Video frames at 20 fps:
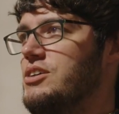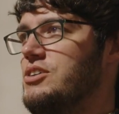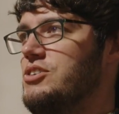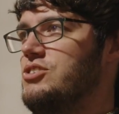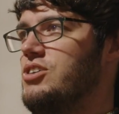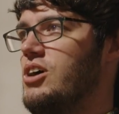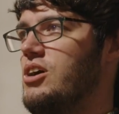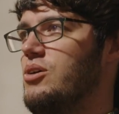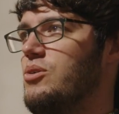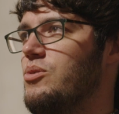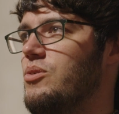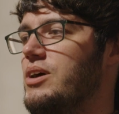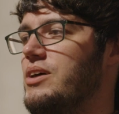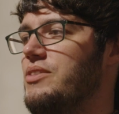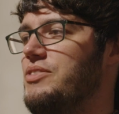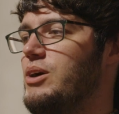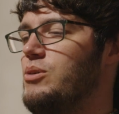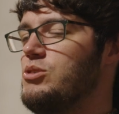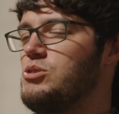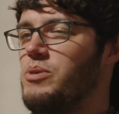So
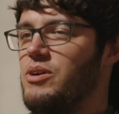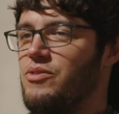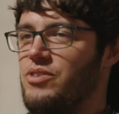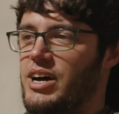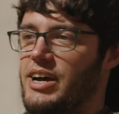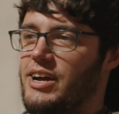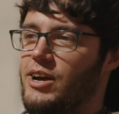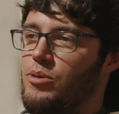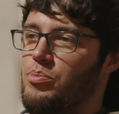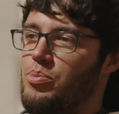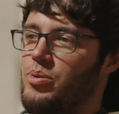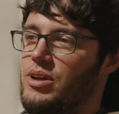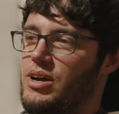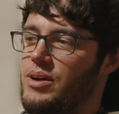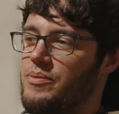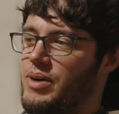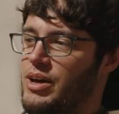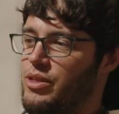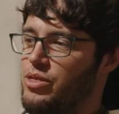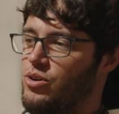that was a bit of an eye-opener.
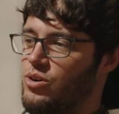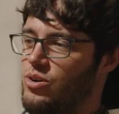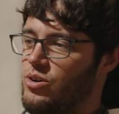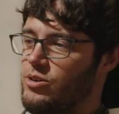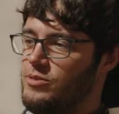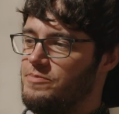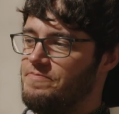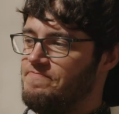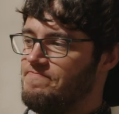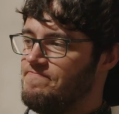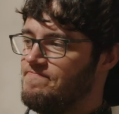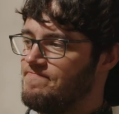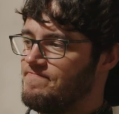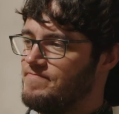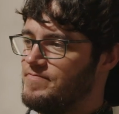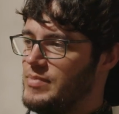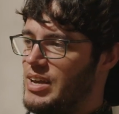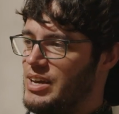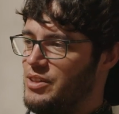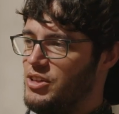
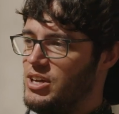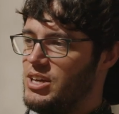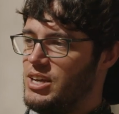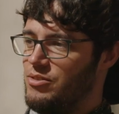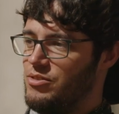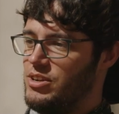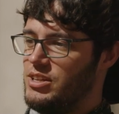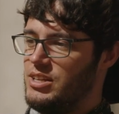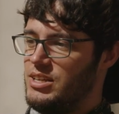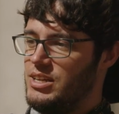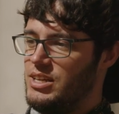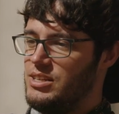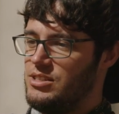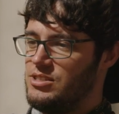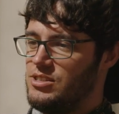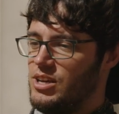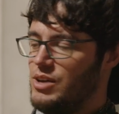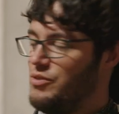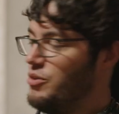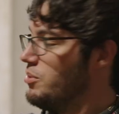I think I really need
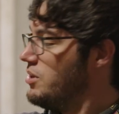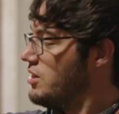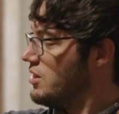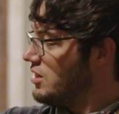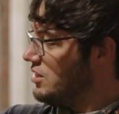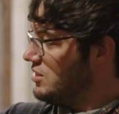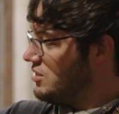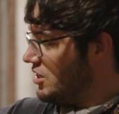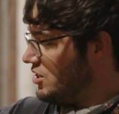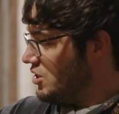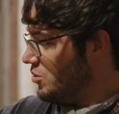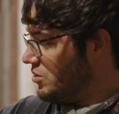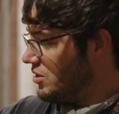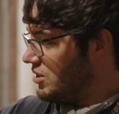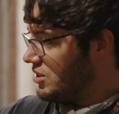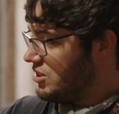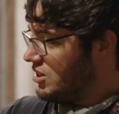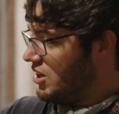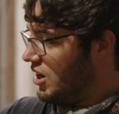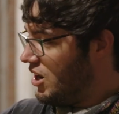to, if I'm going to continue with
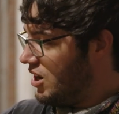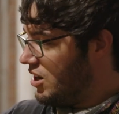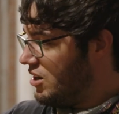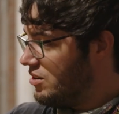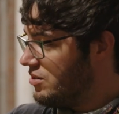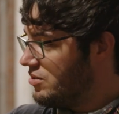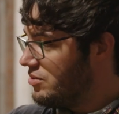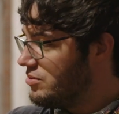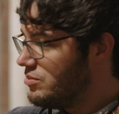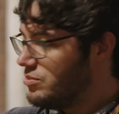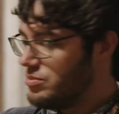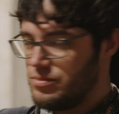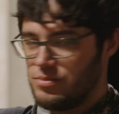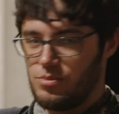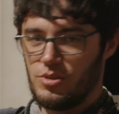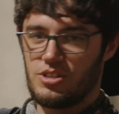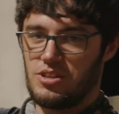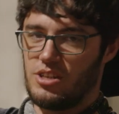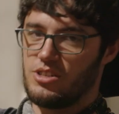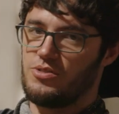this car,
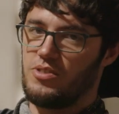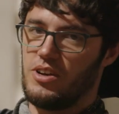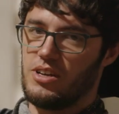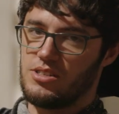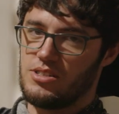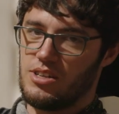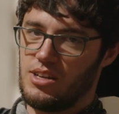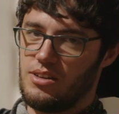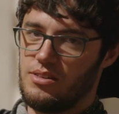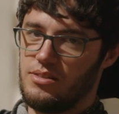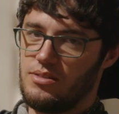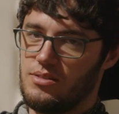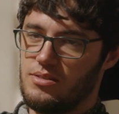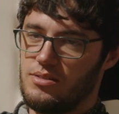which let's face it,